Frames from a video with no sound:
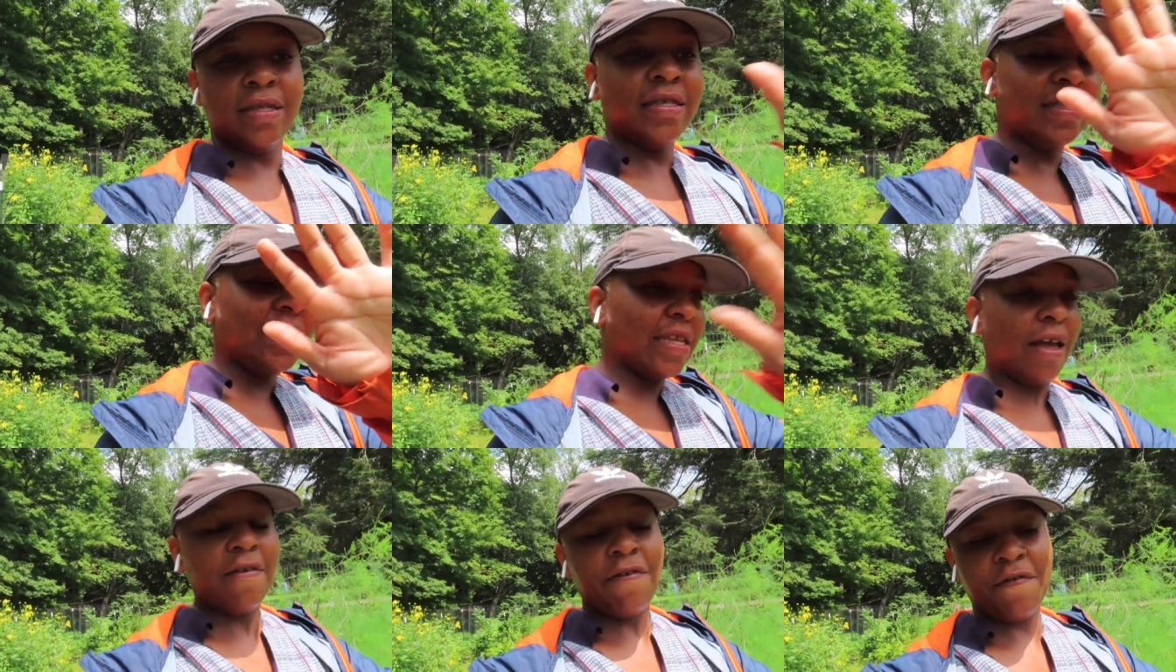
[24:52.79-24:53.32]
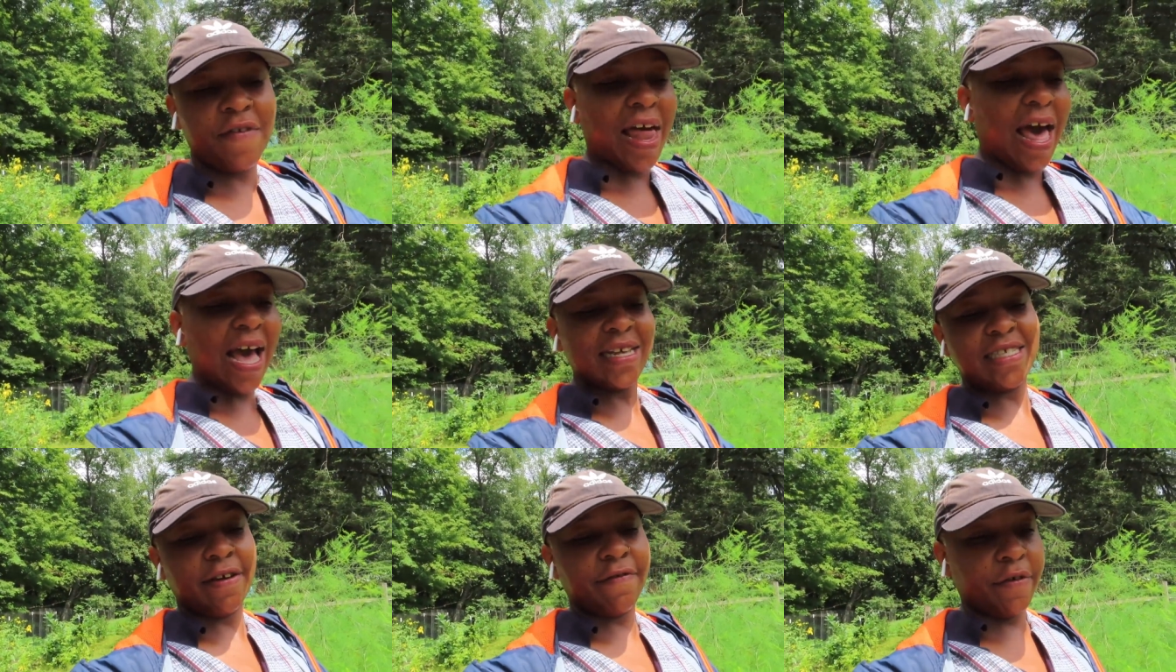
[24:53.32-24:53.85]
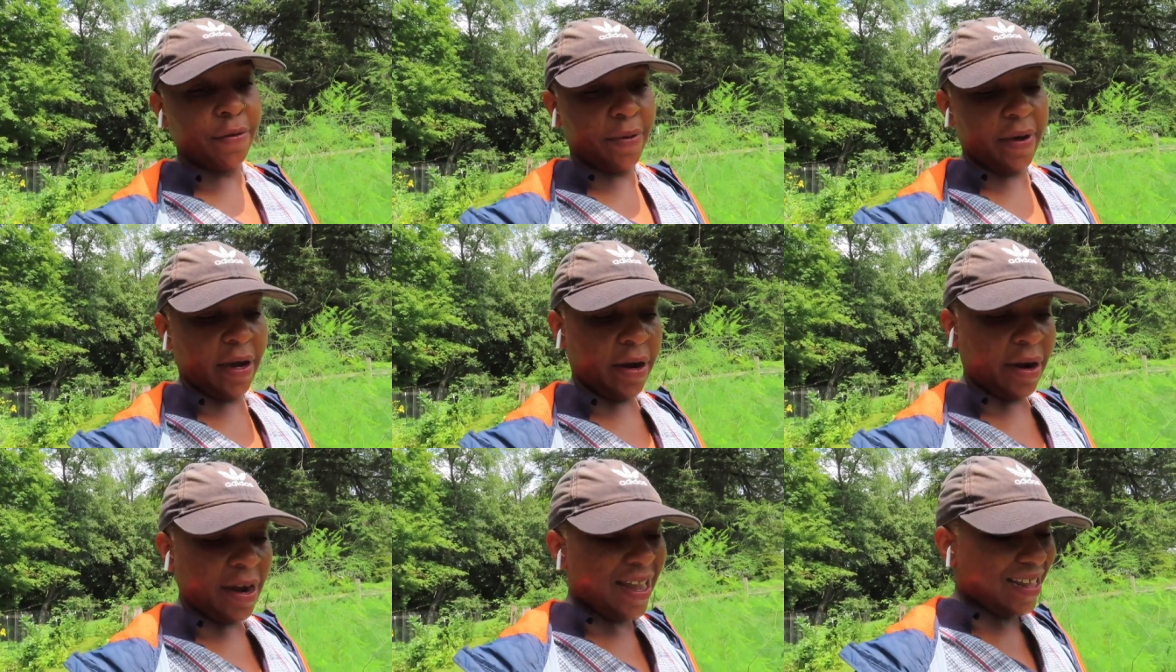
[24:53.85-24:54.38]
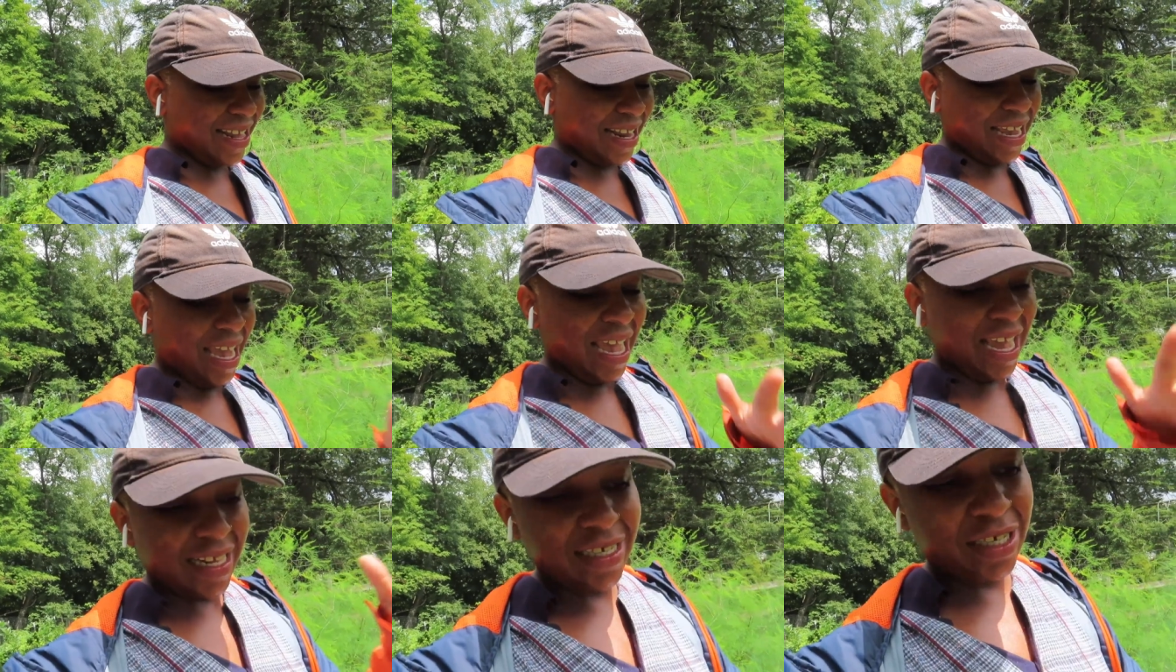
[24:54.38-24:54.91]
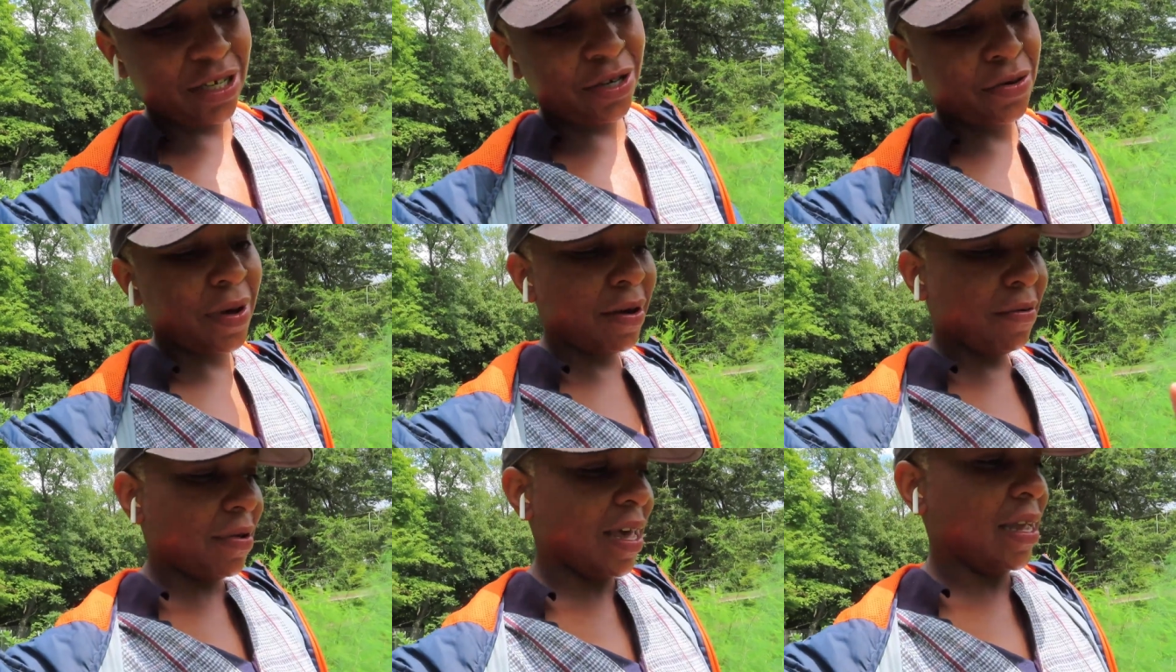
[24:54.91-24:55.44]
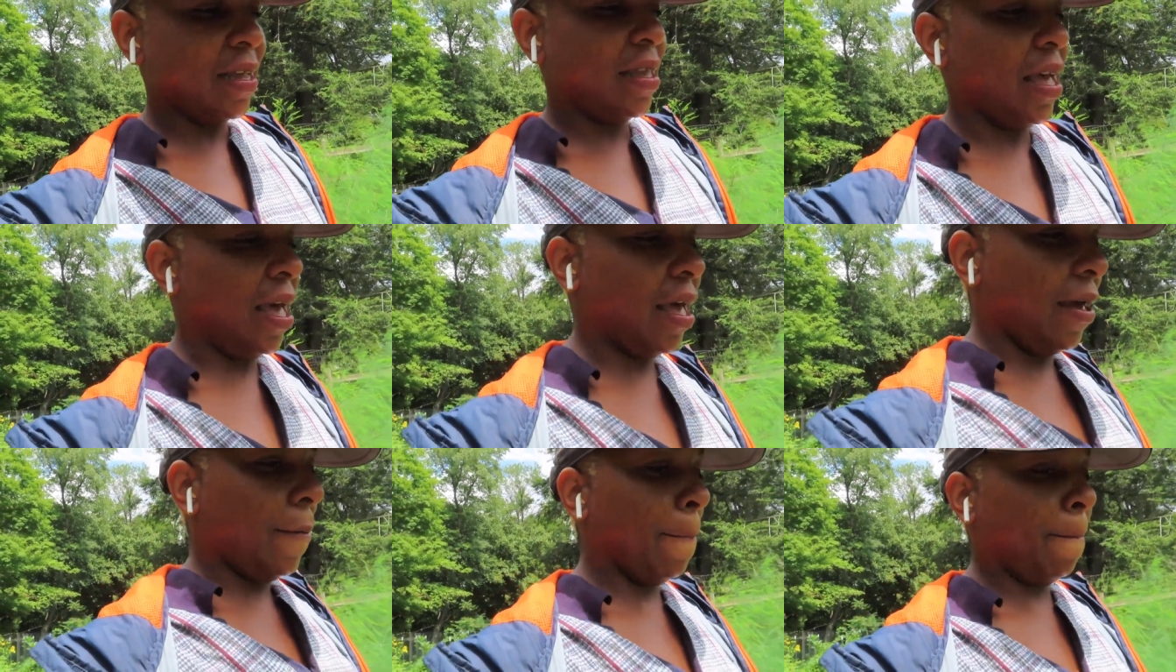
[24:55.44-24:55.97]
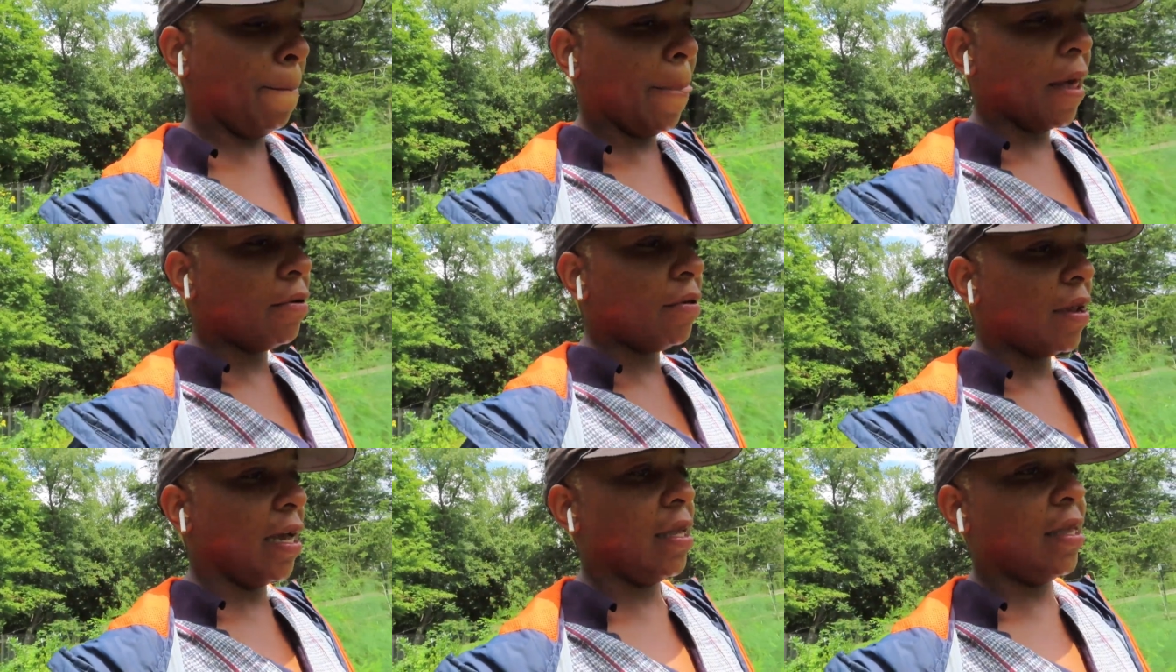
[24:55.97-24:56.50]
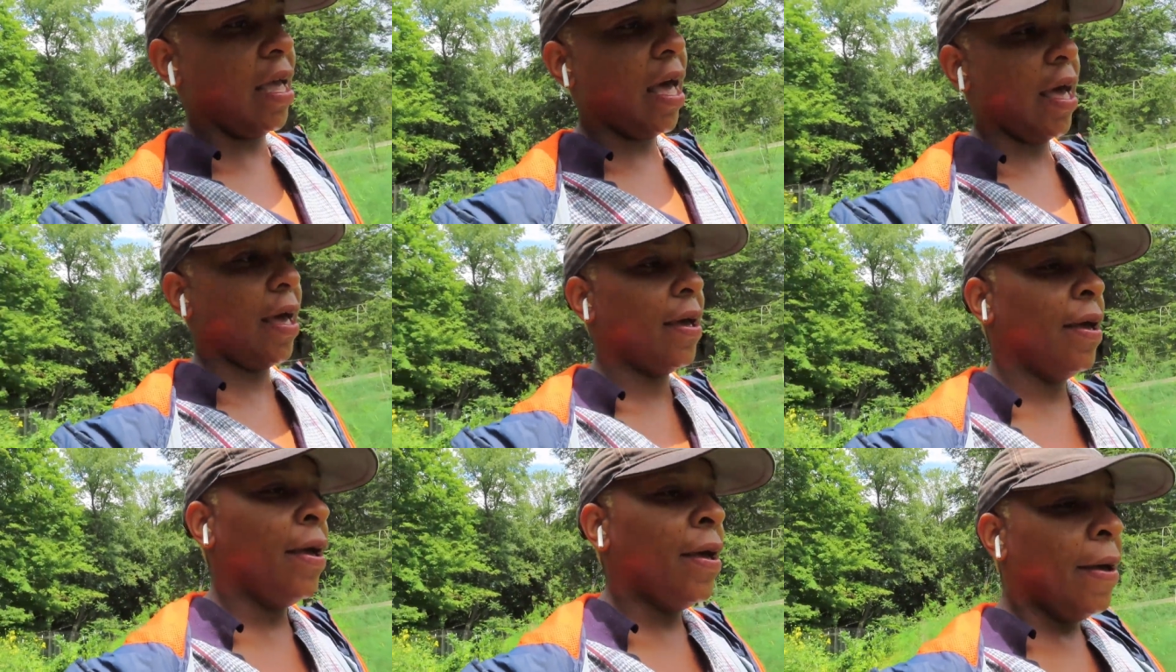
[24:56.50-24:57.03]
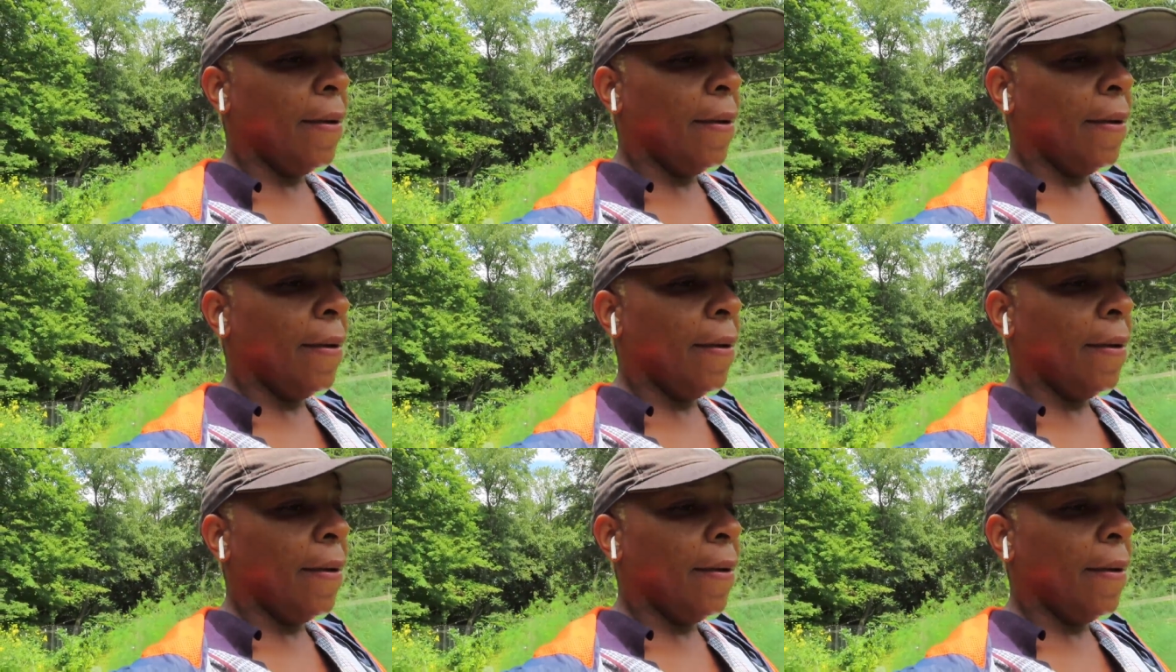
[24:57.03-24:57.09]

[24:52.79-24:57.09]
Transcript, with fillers: stuff flies everywhere and then it hits you. I don't like that. I don't like that.